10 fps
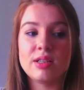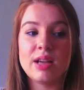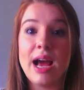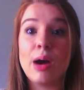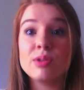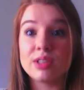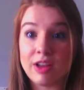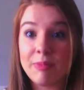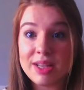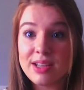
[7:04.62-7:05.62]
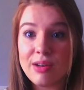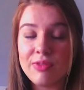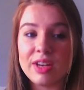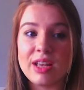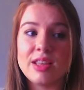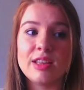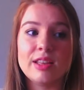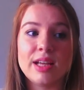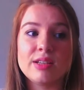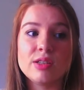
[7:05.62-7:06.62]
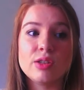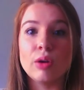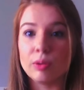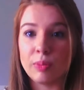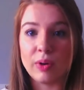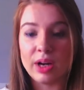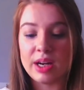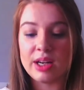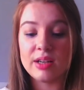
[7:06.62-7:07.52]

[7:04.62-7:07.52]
how to love myself, and I think that that's so important,